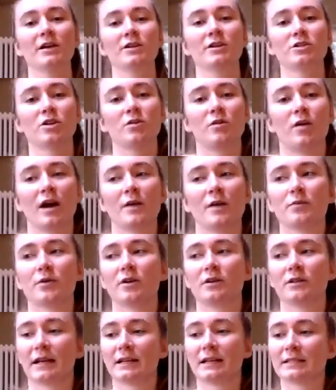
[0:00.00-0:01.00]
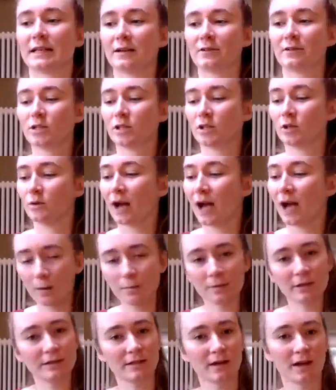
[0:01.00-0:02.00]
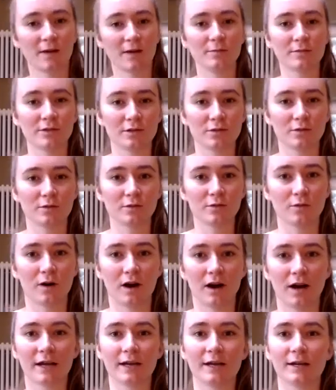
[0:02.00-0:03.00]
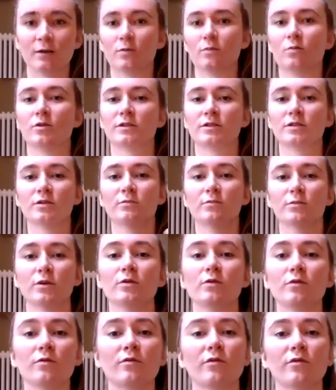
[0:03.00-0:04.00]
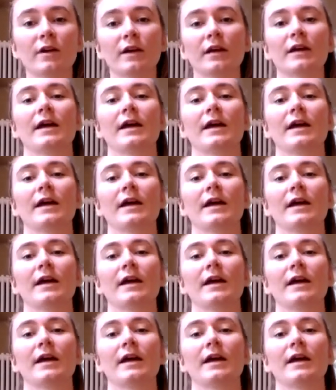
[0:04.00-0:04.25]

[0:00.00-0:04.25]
So I broke that down to how many times do I want to move?